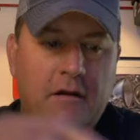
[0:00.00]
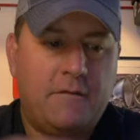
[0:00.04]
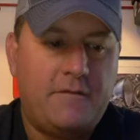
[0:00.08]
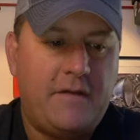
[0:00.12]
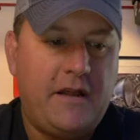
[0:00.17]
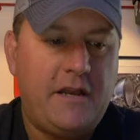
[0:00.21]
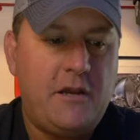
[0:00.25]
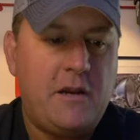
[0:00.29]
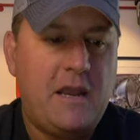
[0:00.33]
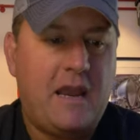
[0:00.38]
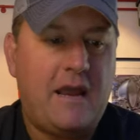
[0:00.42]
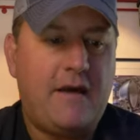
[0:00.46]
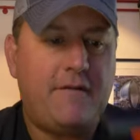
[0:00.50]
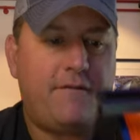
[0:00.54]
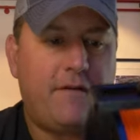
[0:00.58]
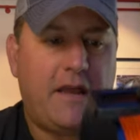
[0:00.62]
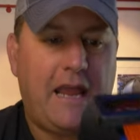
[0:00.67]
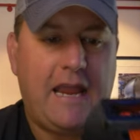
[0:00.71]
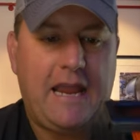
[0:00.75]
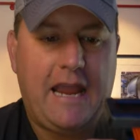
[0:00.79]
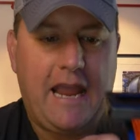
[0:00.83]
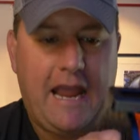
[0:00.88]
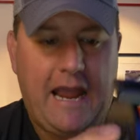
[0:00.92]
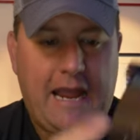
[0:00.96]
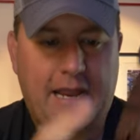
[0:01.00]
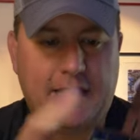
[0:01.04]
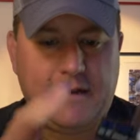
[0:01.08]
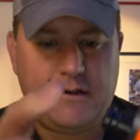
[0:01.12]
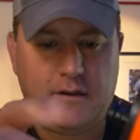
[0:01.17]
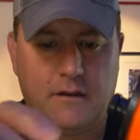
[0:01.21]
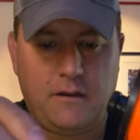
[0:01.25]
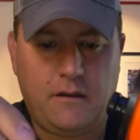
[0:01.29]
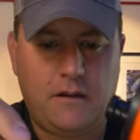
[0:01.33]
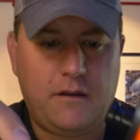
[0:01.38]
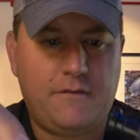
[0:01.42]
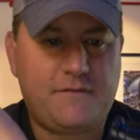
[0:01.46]
Then you have a
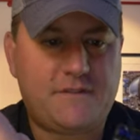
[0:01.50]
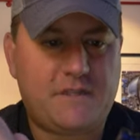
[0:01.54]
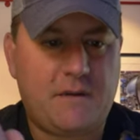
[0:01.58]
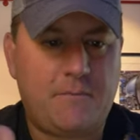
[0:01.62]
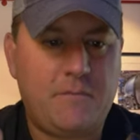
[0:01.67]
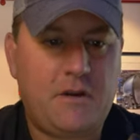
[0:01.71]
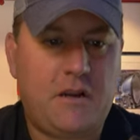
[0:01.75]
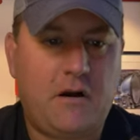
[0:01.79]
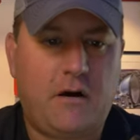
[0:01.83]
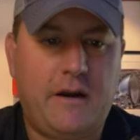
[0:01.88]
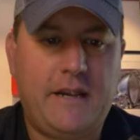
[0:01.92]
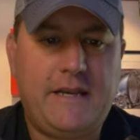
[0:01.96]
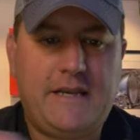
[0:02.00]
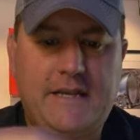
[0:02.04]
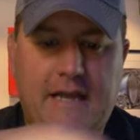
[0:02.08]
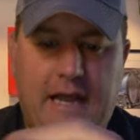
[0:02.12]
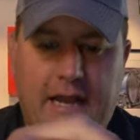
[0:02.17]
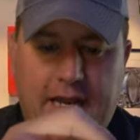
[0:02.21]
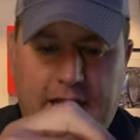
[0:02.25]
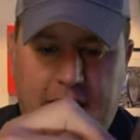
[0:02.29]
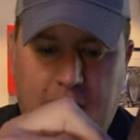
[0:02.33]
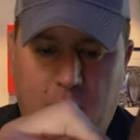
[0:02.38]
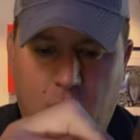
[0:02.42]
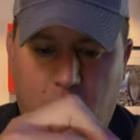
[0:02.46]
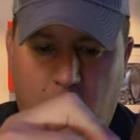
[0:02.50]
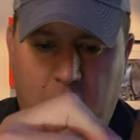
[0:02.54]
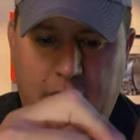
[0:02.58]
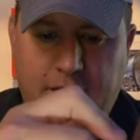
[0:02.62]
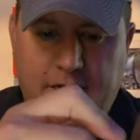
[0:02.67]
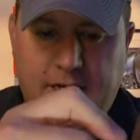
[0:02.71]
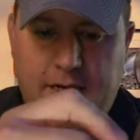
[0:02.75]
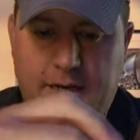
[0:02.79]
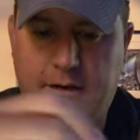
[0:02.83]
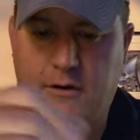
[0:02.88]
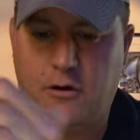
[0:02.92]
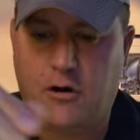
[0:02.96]
handle of some kind and a
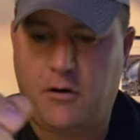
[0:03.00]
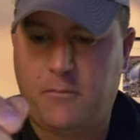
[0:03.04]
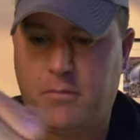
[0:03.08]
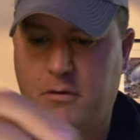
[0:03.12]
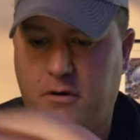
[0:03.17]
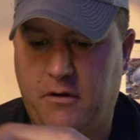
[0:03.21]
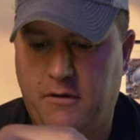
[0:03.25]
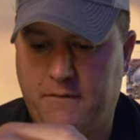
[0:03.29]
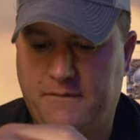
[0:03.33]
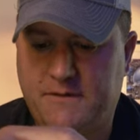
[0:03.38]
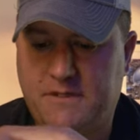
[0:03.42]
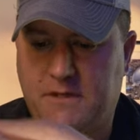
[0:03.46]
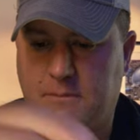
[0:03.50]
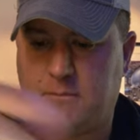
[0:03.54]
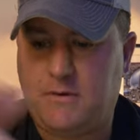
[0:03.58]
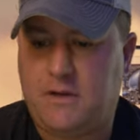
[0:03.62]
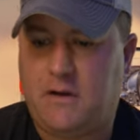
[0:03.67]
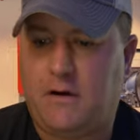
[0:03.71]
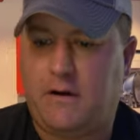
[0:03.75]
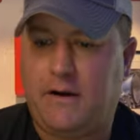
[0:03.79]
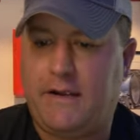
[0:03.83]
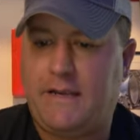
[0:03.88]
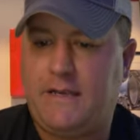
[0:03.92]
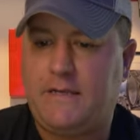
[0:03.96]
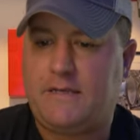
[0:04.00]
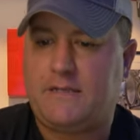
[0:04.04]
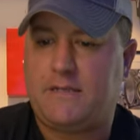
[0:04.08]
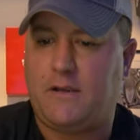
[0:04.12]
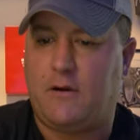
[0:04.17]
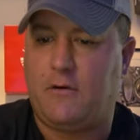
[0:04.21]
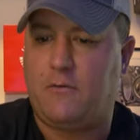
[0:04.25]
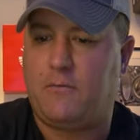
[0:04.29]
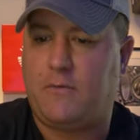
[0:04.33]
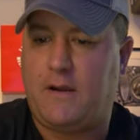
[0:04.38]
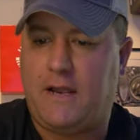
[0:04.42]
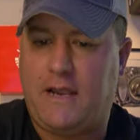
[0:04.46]
winding knob of some kind.
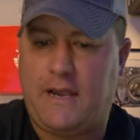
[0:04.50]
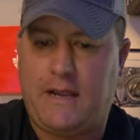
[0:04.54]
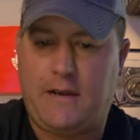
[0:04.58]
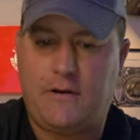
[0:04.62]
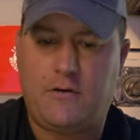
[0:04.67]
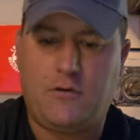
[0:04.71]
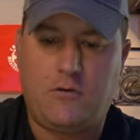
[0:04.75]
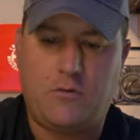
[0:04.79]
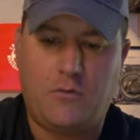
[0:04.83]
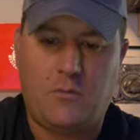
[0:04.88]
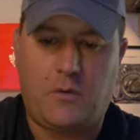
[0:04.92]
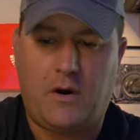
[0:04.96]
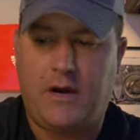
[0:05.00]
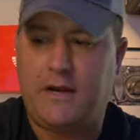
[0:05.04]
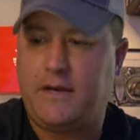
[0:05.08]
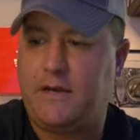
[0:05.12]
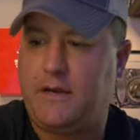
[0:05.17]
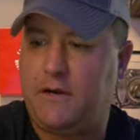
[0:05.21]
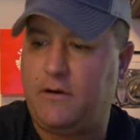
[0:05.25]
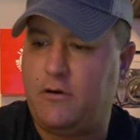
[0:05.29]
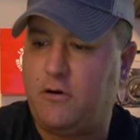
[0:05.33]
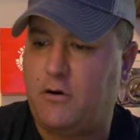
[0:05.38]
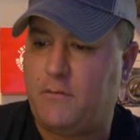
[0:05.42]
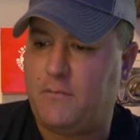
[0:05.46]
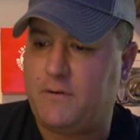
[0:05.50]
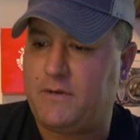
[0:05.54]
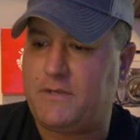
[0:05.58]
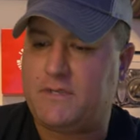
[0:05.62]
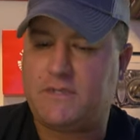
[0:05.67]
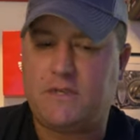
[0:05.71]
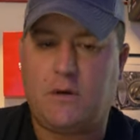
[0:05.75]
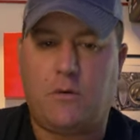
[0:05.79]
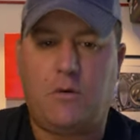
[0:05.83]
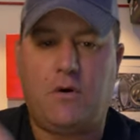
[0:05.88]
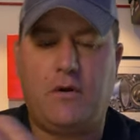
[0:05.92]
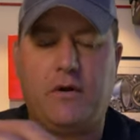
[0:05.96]
So handle, winding knob, and
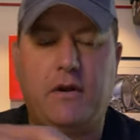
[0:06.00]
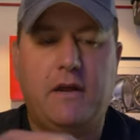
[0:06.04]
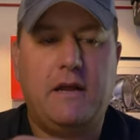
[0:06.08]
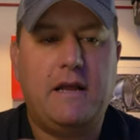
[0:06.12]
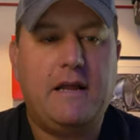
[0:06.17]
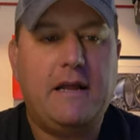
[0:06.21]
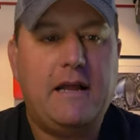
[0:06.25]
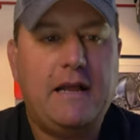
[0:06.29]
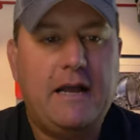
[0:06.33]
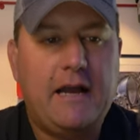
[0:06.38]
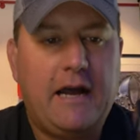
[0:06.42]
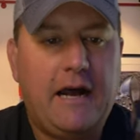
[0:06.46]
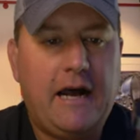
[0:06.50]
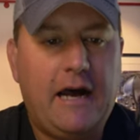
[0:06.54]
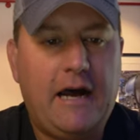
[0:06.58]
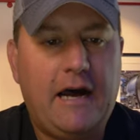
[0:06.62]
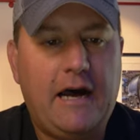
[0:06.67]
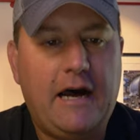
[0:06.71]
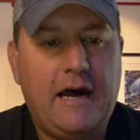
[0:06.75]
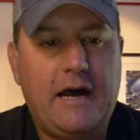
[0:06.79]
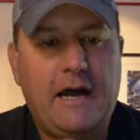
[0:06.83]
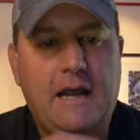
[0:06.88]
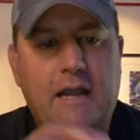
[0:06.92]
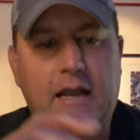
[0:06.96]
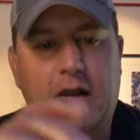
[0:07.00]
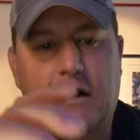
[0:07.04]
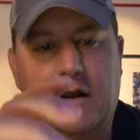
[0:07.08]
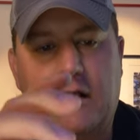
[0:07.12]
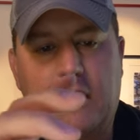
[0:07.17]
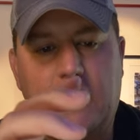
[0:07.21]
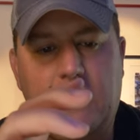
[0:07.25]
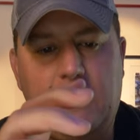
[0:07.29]
so on.